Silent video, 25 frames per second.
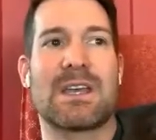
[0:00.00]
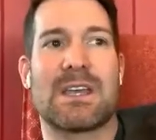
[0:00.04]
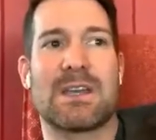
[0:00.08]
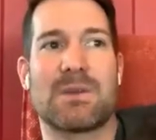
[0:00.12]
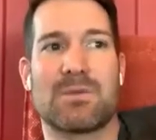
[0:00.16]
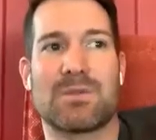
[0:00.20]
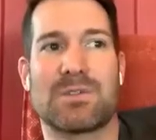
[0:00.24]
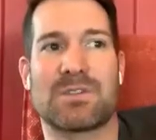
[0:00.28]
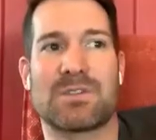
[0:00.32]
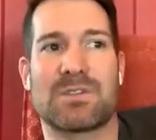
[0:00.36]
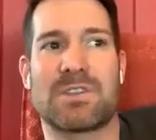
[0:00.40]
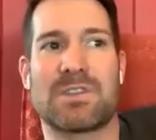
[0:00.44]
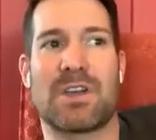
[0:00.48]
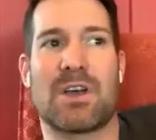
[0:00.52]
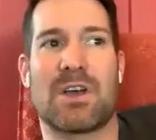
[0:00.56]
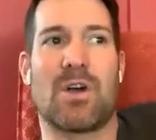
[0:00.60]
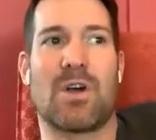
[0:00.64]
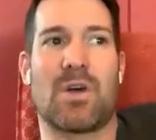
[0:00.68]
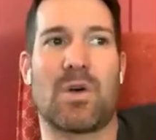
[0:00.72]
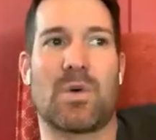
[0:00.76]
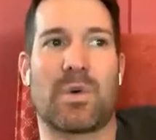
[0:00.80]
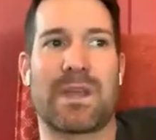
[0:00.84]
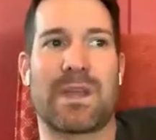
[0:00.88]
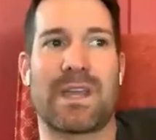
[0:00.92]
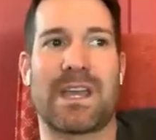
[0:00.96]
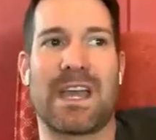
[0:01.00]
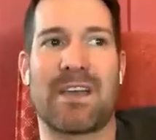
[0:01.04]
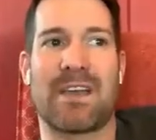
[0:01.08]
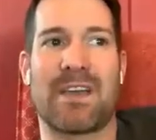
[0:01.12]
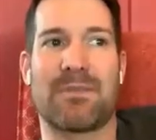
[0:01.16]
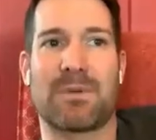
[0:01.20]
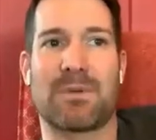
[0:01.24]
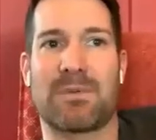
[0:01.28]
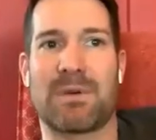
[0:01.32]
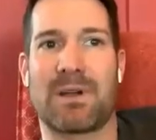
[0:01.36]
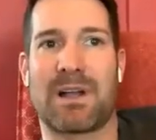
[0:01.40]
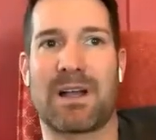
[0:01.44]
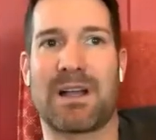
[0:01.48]
It was we have
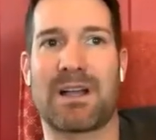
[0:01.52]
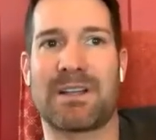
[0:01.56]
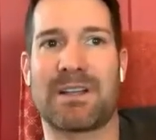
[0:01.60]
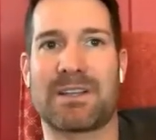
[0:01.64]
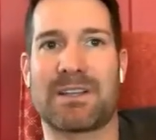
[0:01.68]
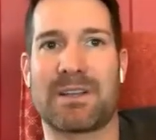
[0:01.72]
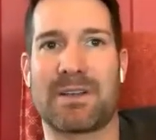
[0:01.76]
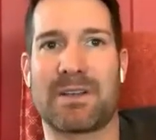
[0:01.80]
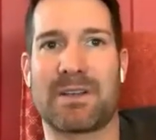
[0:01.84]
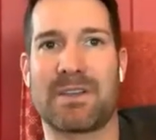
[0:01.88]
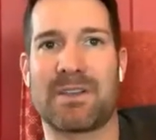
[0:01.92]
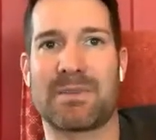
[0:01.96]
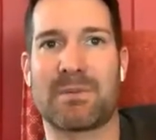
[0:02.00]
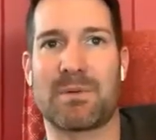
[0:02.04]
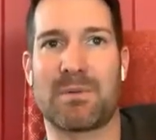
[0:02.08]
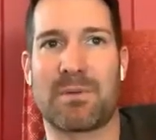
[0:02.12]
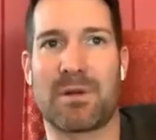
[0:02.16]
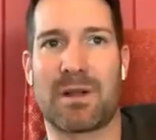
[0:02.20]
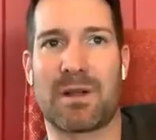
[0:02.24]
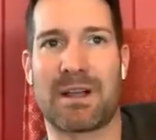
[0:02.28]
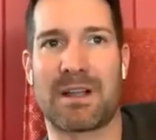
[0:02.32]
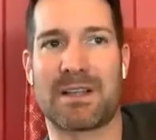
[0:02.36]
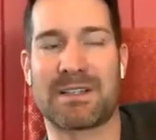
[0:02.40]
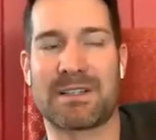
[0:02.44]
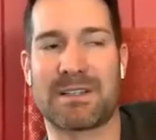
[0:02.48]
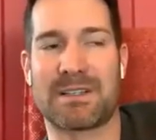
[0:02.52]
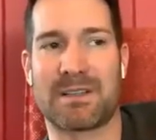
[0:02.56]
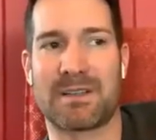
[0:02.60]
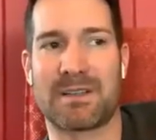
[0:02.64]
proprietary this, proprietary